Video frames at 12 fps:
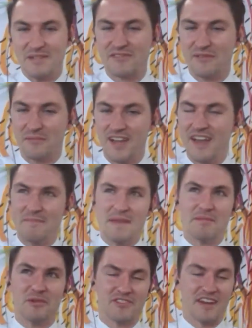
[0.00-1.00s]
bit from
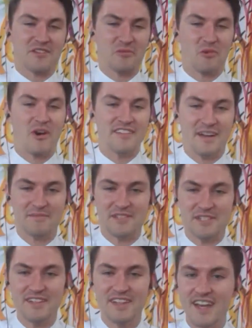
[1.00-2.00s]
people who are starting to wisen
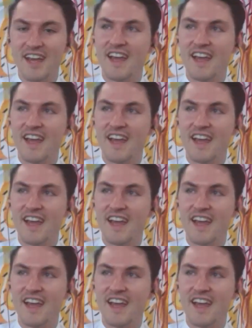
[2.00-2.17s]
up to it.